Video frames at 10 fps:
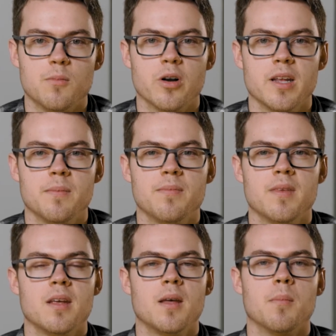morning.
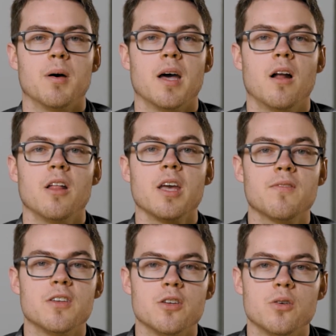But all you
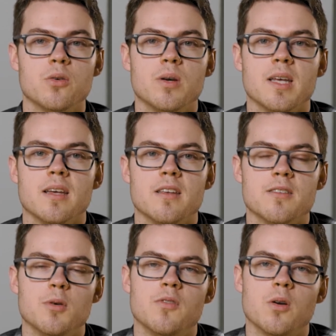have to do
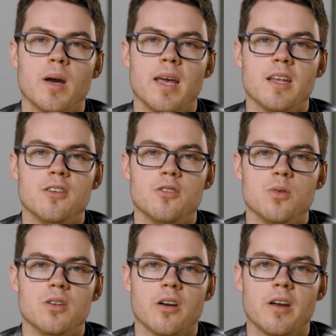is move it away
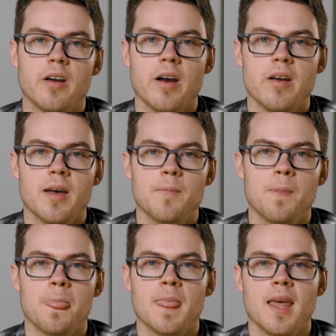into a darker area,
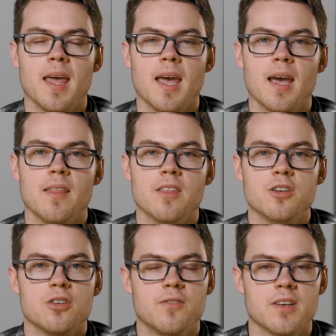and this
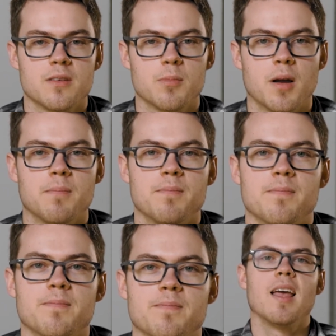should fix the problem.
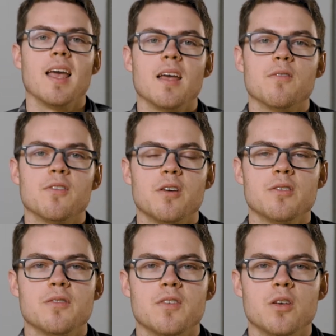And for
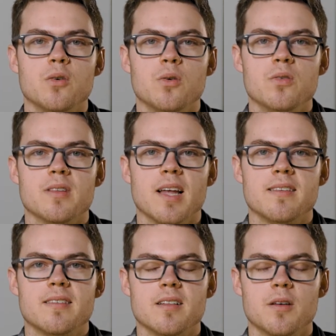those of you whose
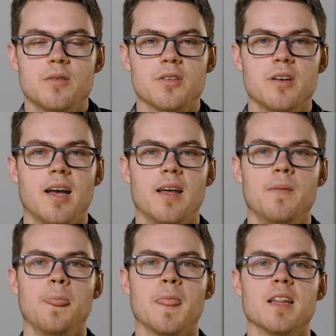lights still don't turn
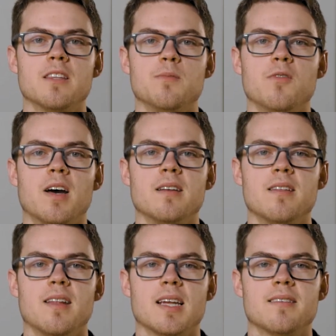on, let's move on
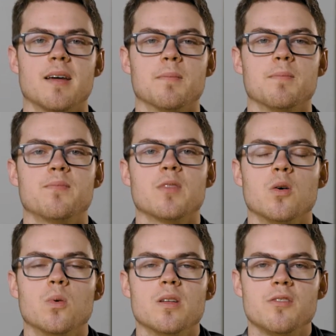to the next step.
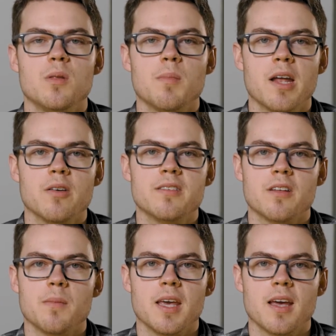We'll assume the batteries
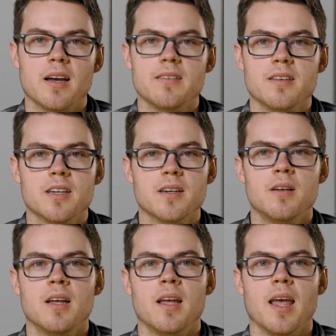are the main cause
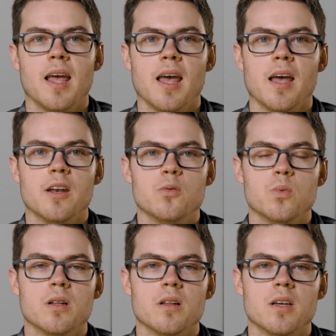here, And
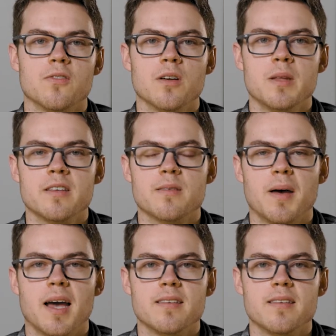we'll confirm this by